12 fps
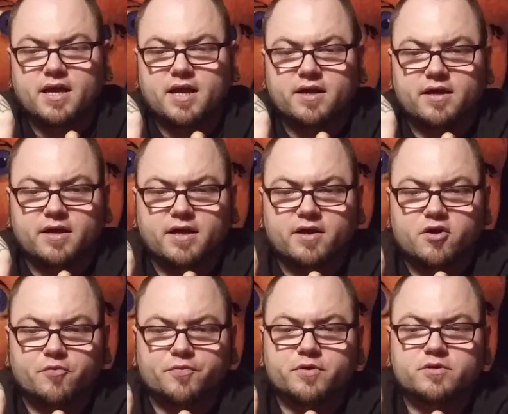I
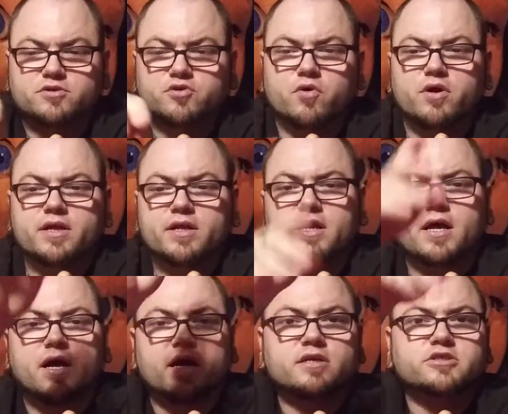hope you enjoyed it.
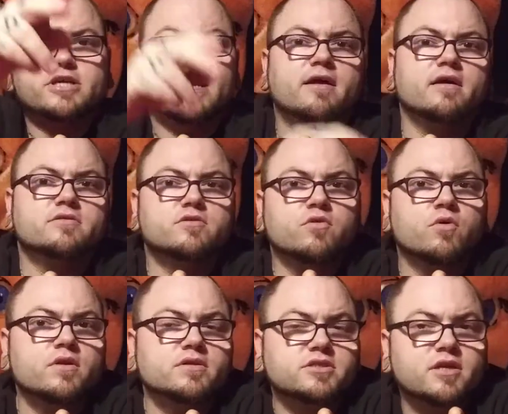Shout out to
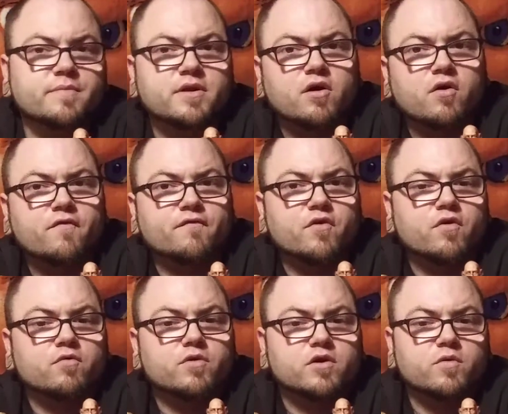Cortland Semino
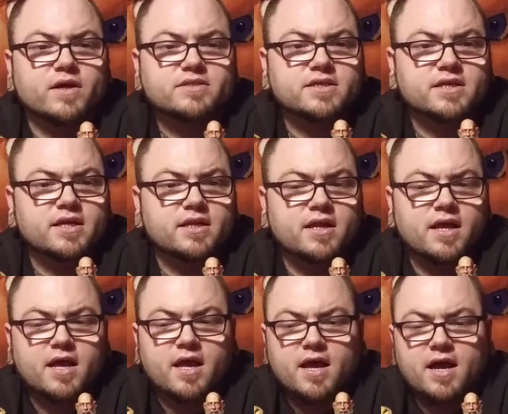for requesting it.
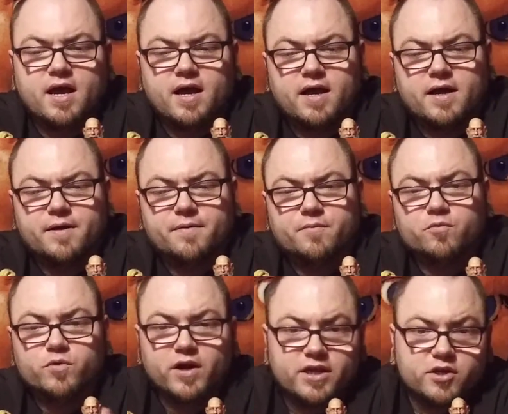
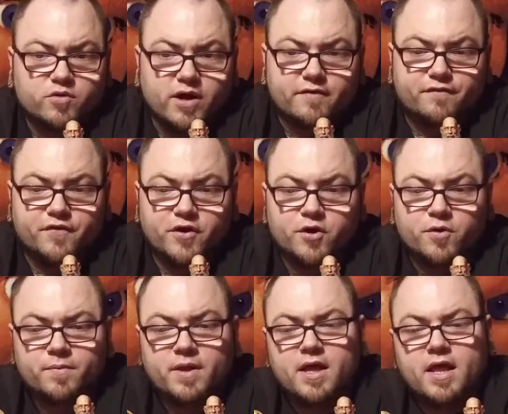Really great
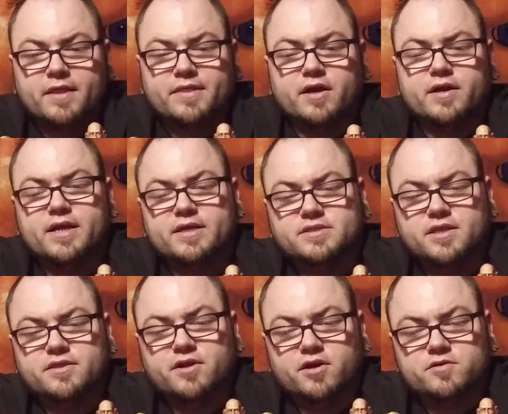film. There is a
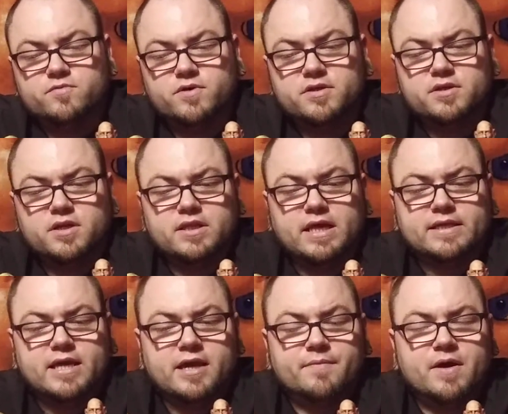third one that
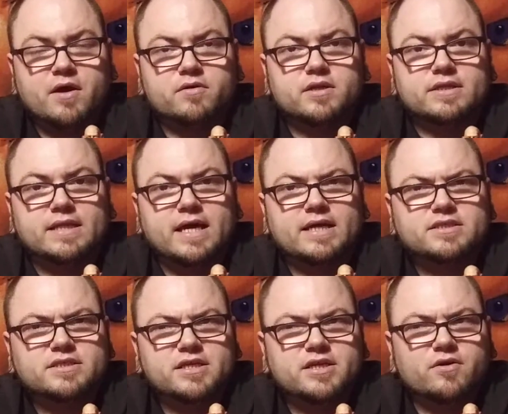came out
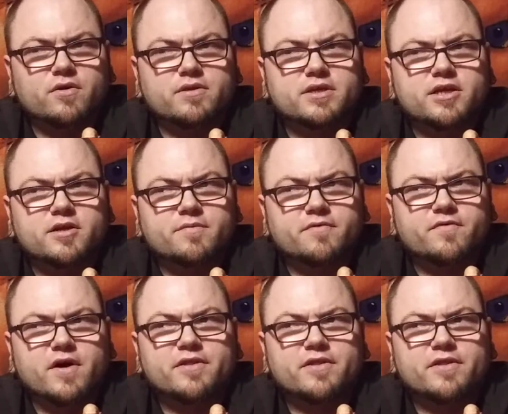last year or the year before.